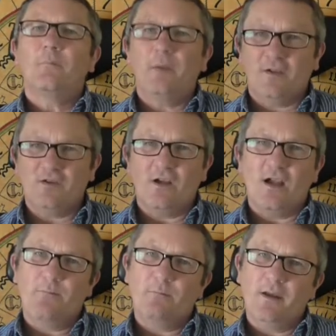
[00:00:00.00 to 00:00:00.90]

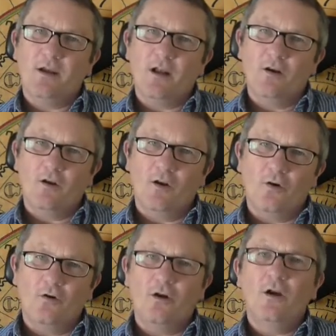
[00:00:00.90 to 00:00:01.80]
picture, a bigger
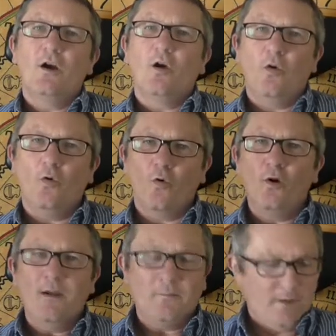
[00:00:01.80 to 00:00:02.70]
long
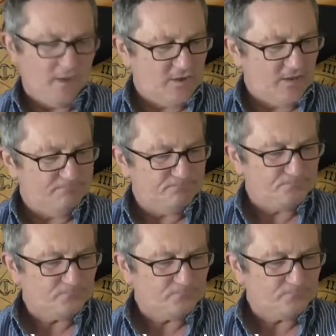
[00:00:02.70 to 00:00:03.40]
haul picture.